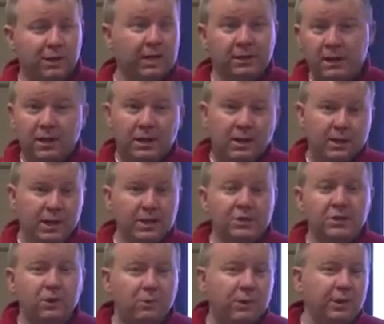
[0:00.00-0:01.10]
Like
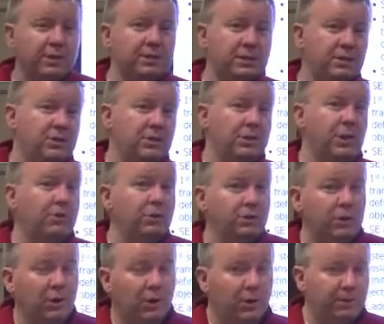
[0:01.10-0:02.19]
next year, we're going to tell you to go to
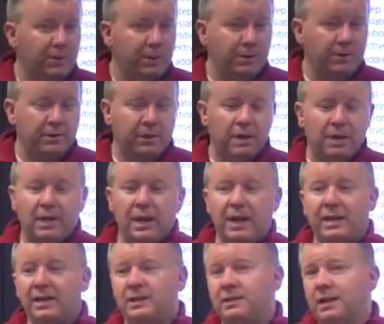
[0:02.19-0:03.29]
Europa
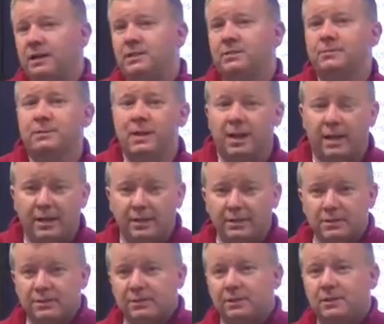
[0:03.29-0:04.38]
and conduct some
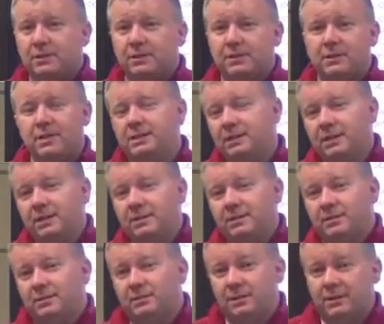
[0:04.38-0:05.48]
science. That's it.